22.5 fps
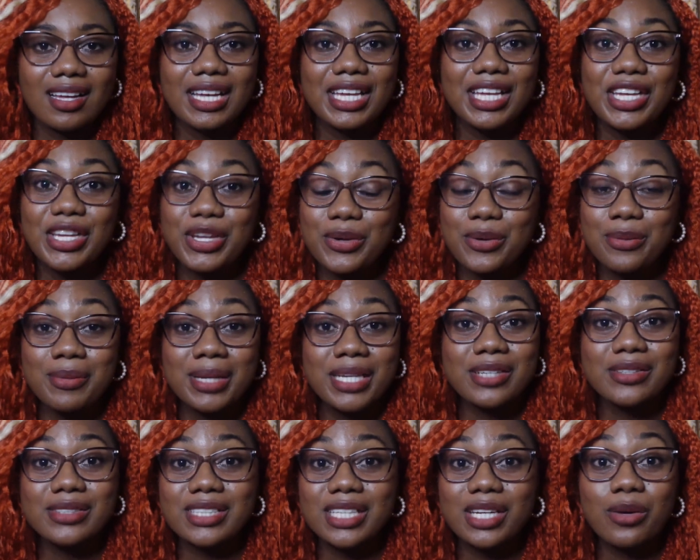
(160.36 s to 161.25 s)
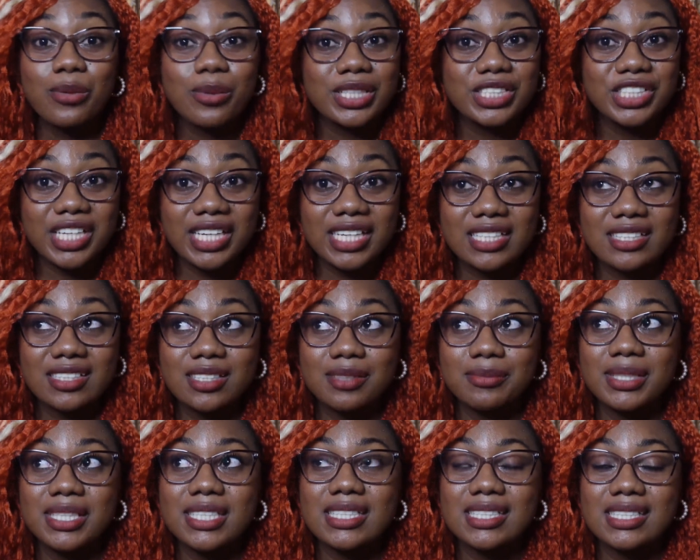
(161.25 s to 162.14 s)
Cue me using witch hazel,
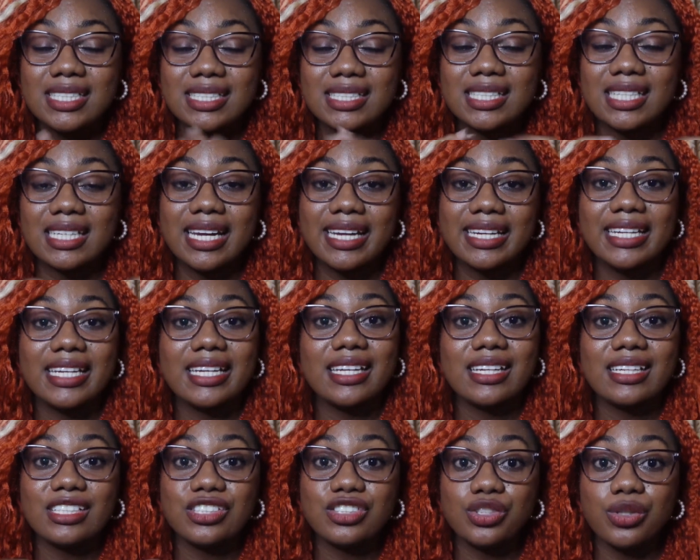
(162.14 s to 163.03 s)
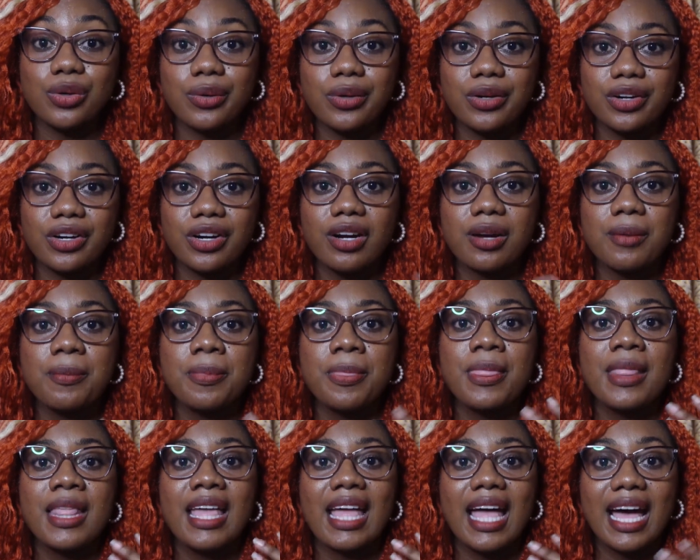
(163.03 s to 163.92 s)
because they said I needed a toner
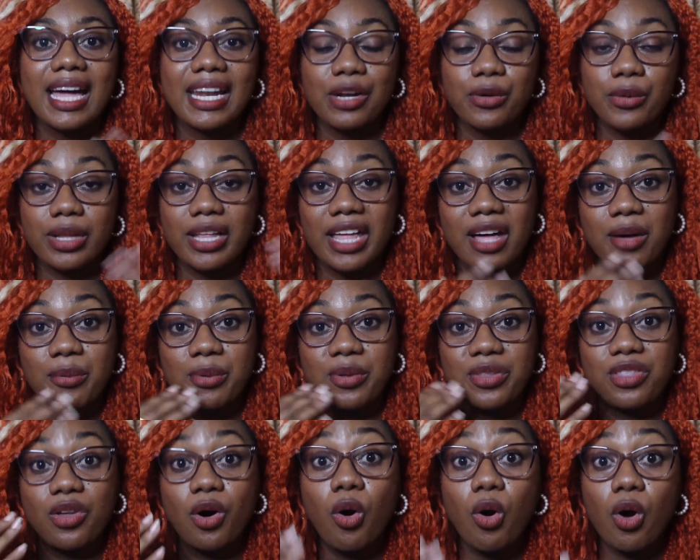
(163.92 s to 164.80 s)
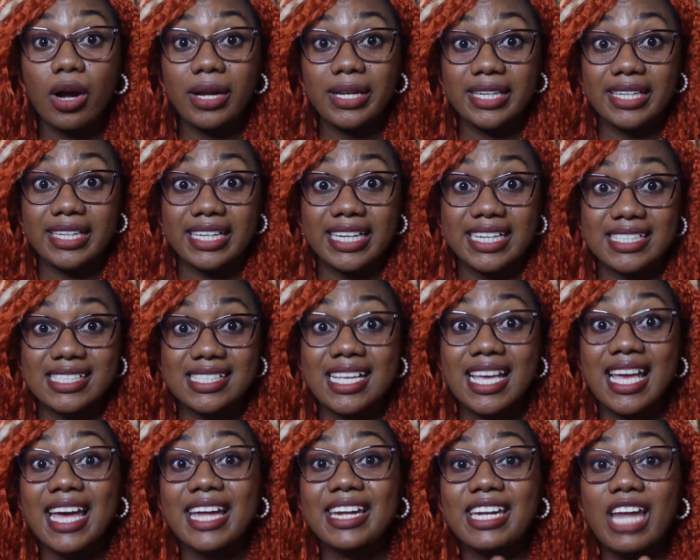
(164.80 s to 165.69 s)
and it will help with the oiliness.
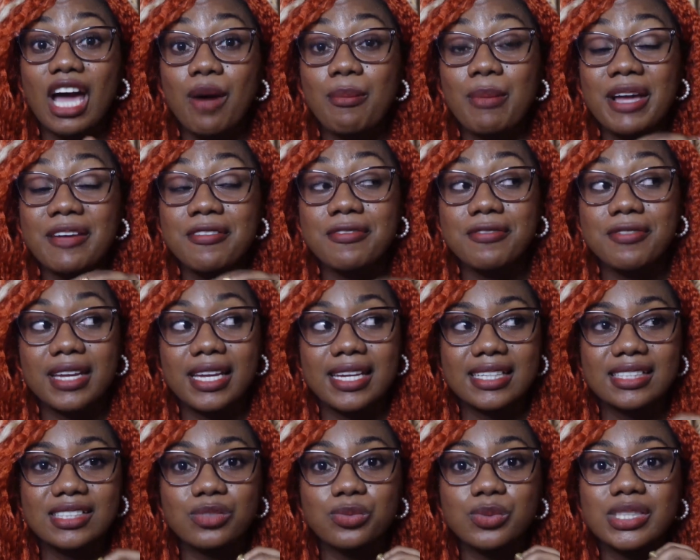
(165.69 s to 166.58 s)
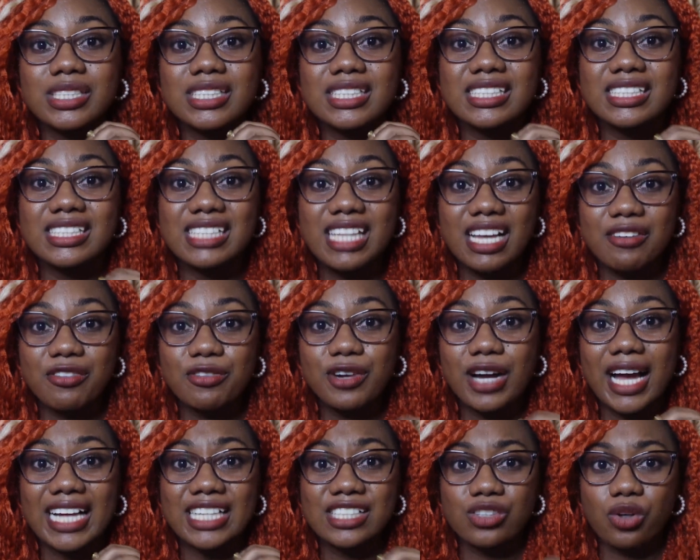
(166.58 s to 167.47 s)
Now my face was never
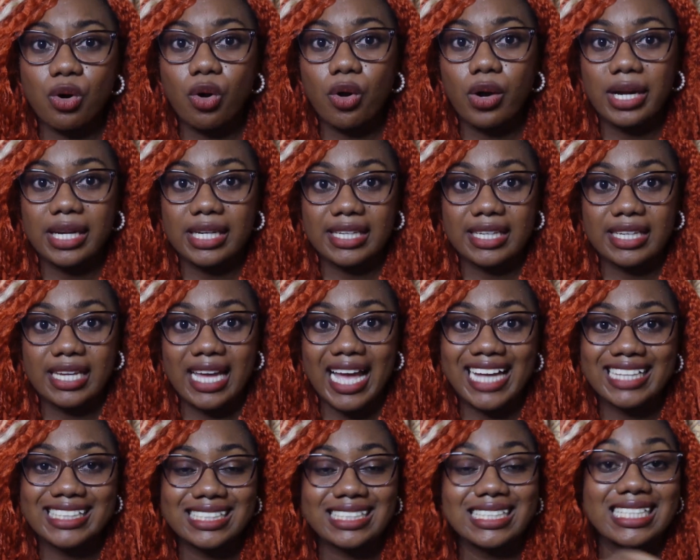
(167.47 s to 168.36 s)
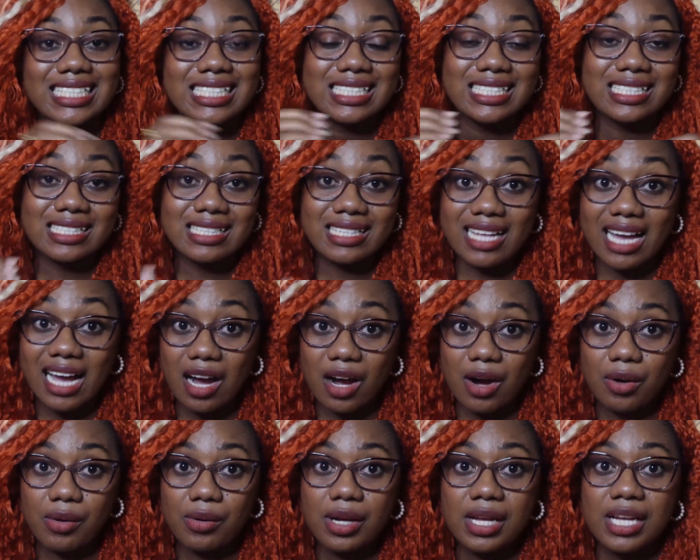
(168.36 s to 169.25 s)
as oily as it is
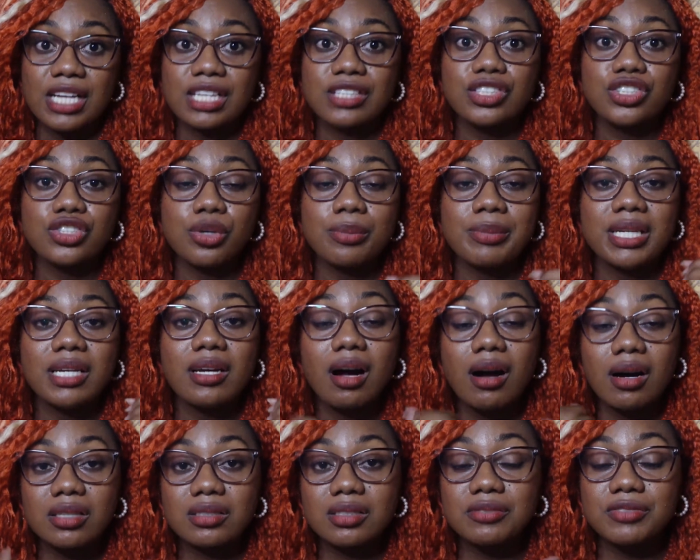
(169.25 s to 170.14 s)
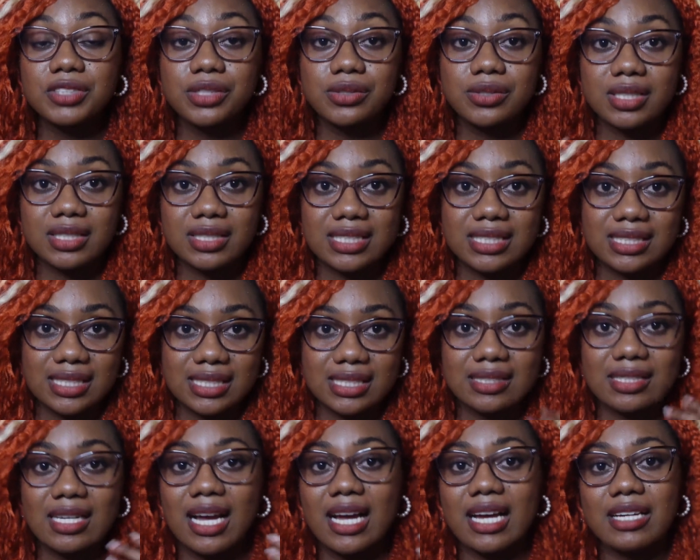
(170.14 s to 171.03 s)
now. So because of using the
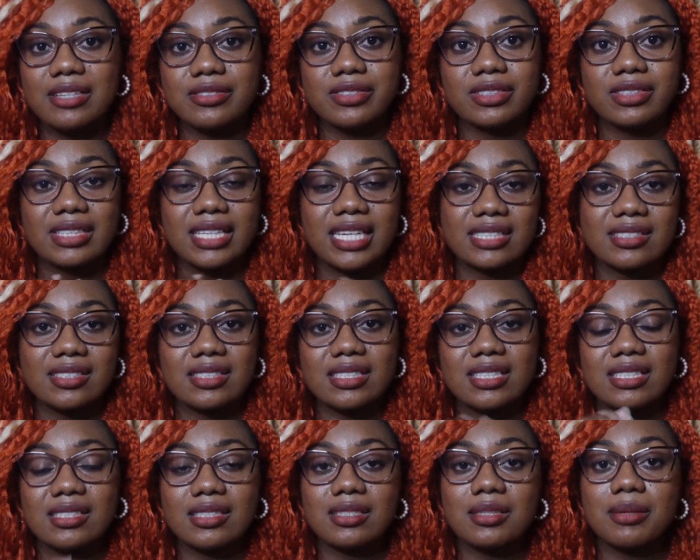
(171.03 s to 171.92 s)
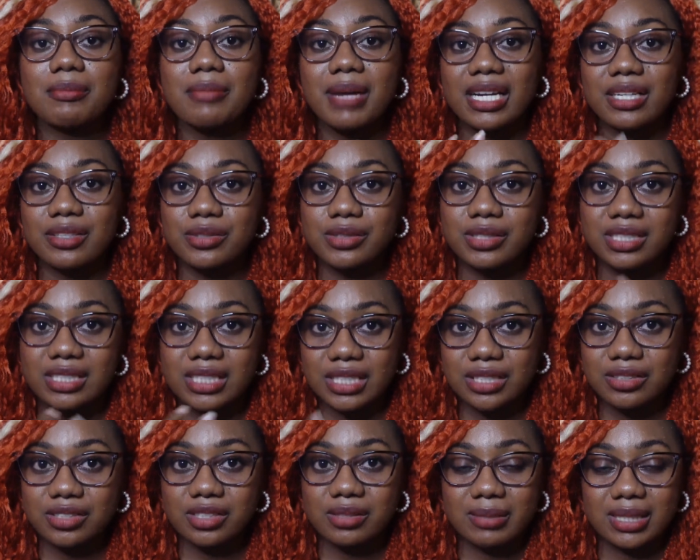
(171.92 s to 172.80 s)
St. Ives and getting these little micro
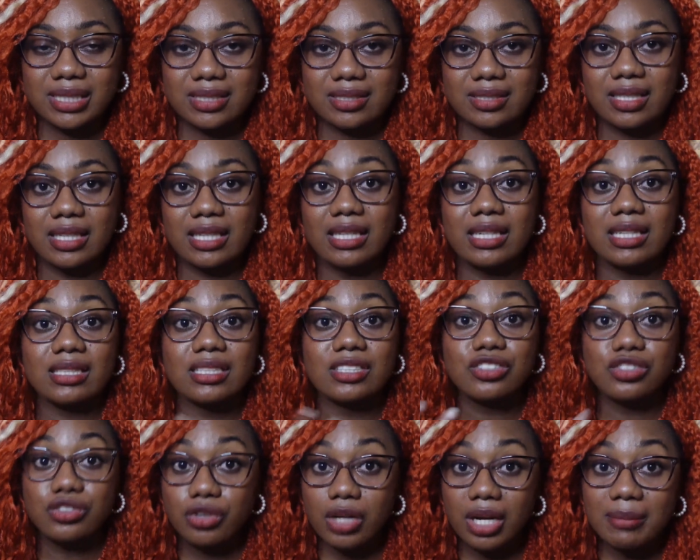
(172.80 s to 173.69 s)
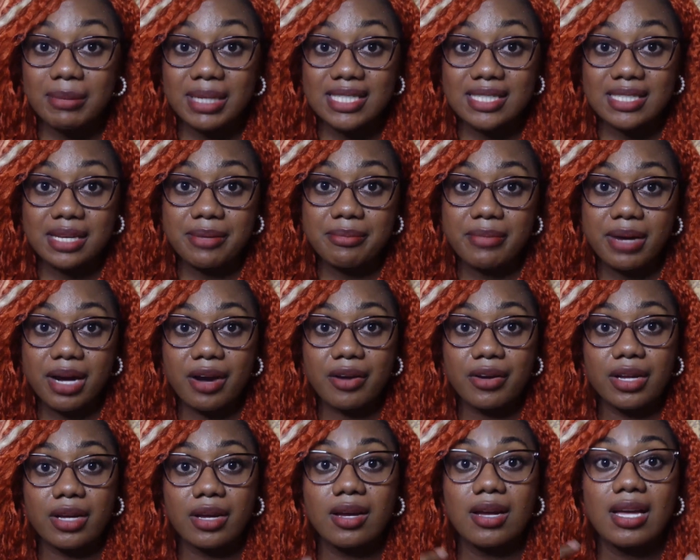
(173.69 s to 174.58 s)
tears in my skin and destroying my skin
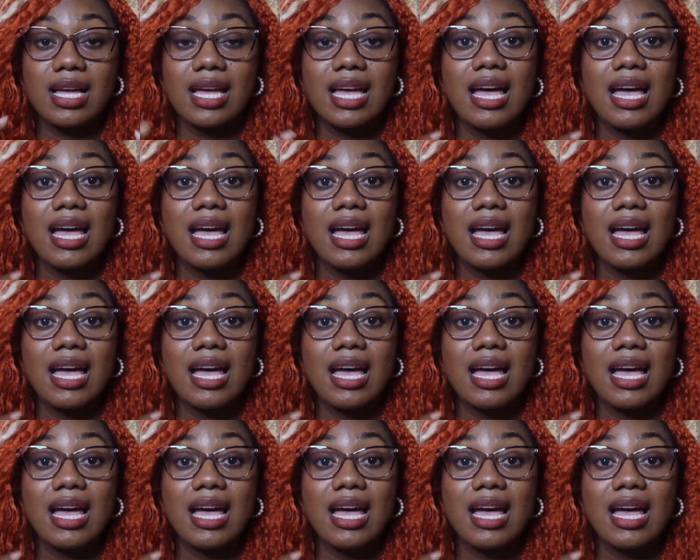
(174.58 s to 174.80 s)
barrier,